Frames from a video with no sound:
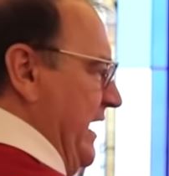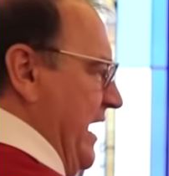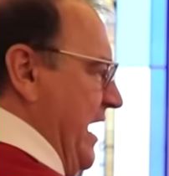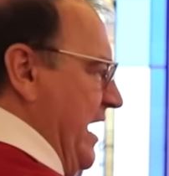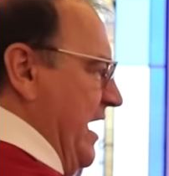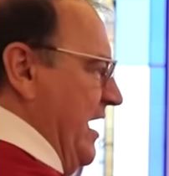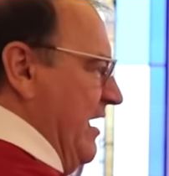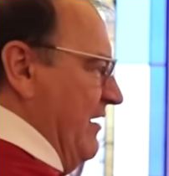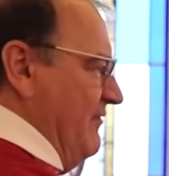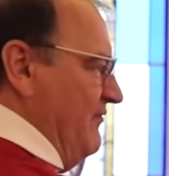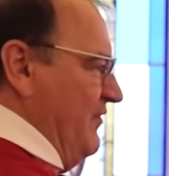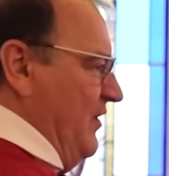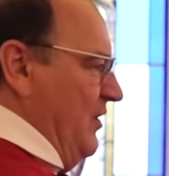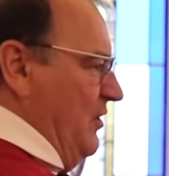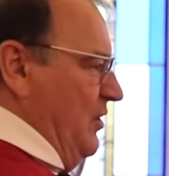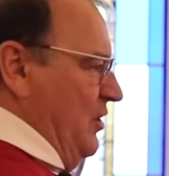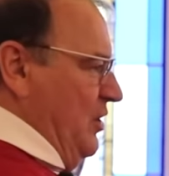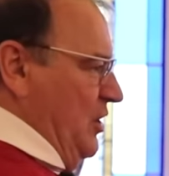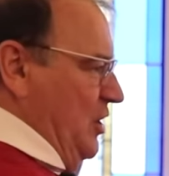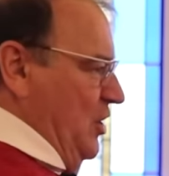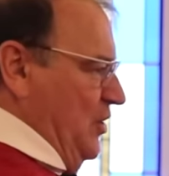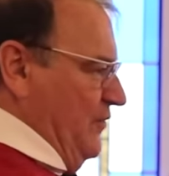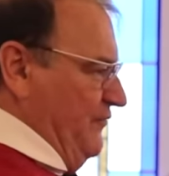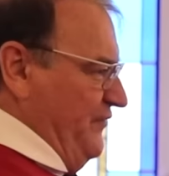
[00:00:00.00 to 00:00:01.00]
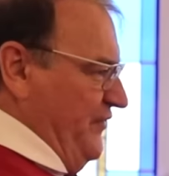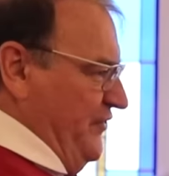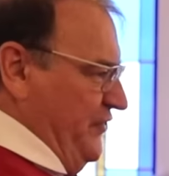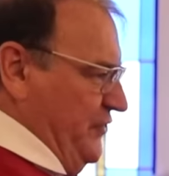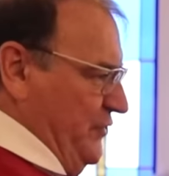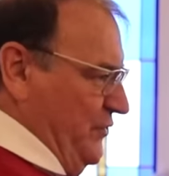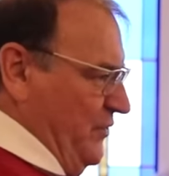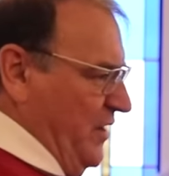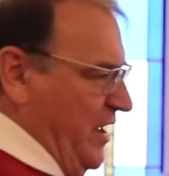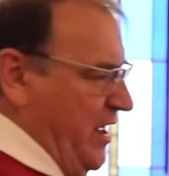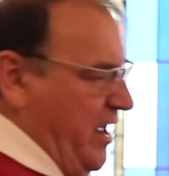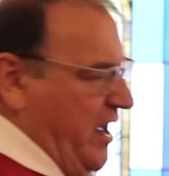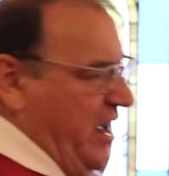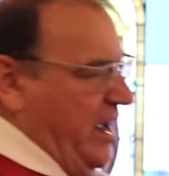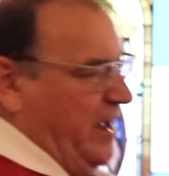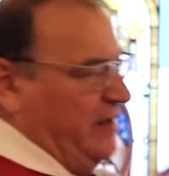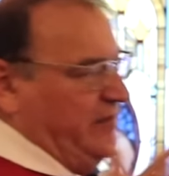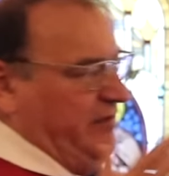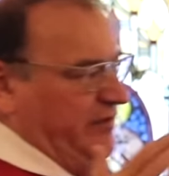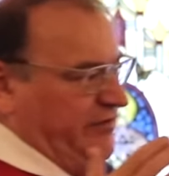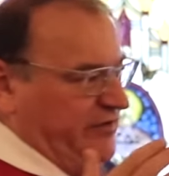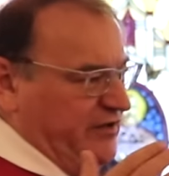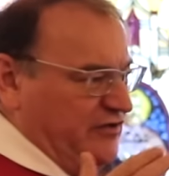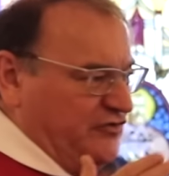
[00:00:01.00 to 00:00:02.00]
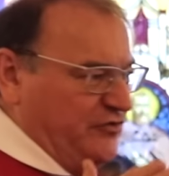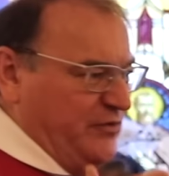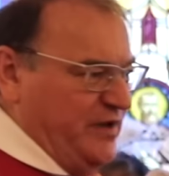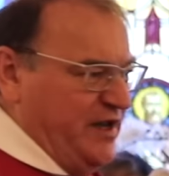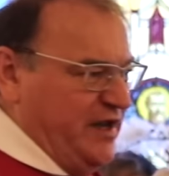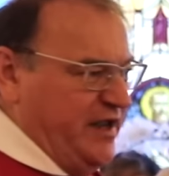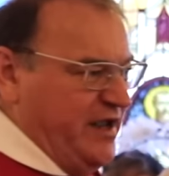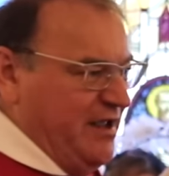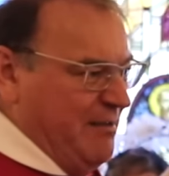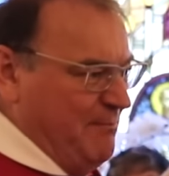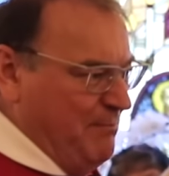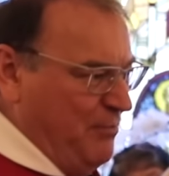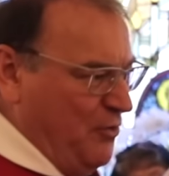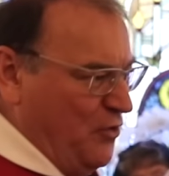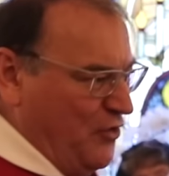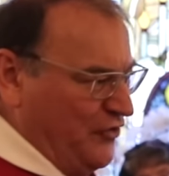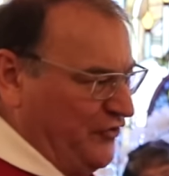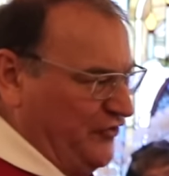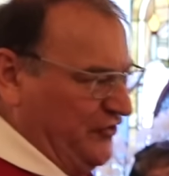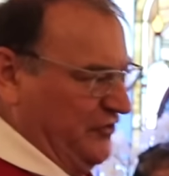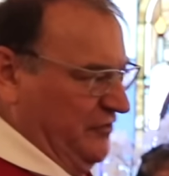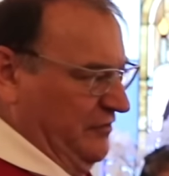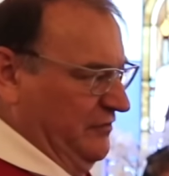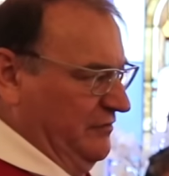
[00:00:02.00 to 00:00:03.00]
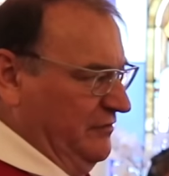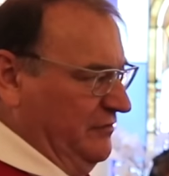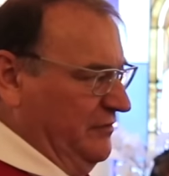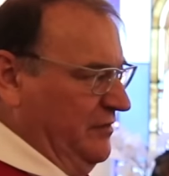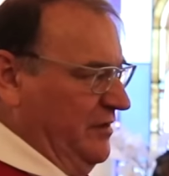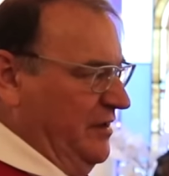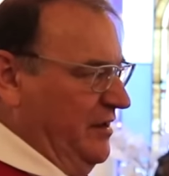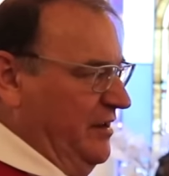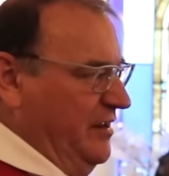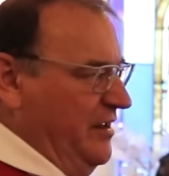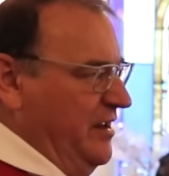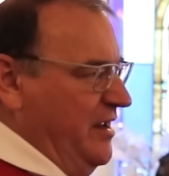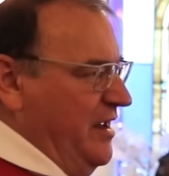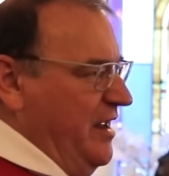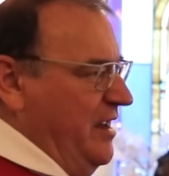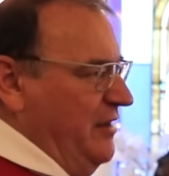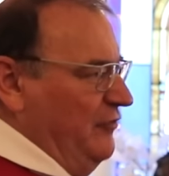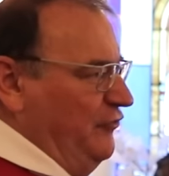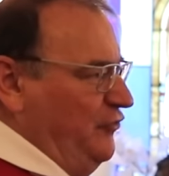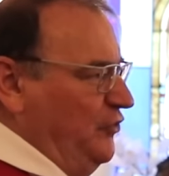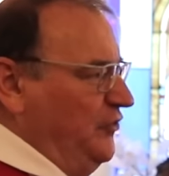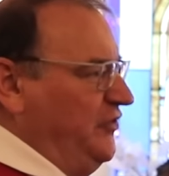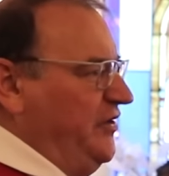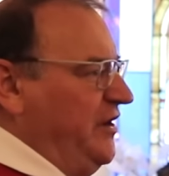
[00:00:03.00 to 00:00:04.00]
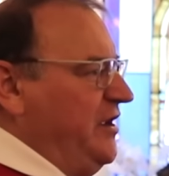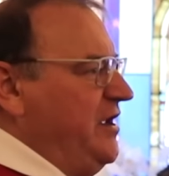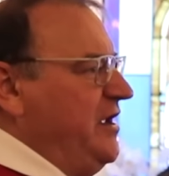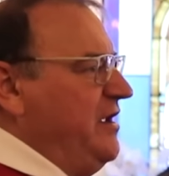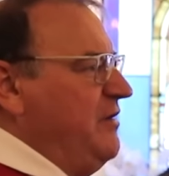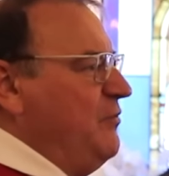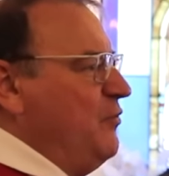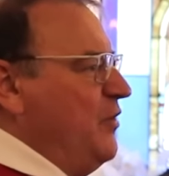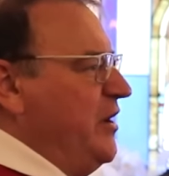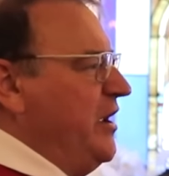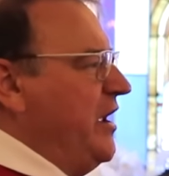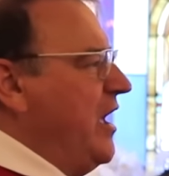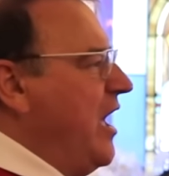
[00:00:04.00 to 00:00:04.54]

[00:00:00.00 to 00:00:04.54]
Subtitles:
have loved you. And this is really important. Today we